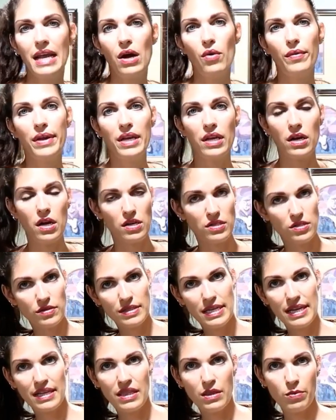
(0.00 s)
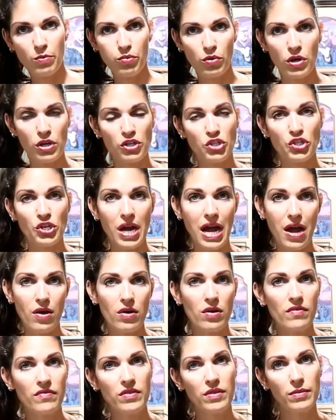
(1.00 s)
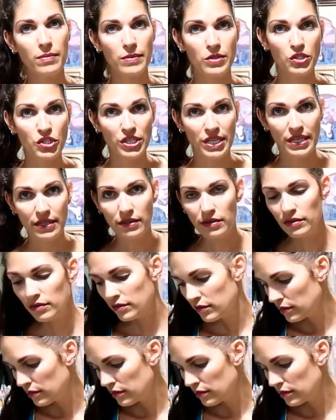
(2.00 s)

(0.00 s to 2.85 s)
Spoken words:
now we can also take the brush out of the machine.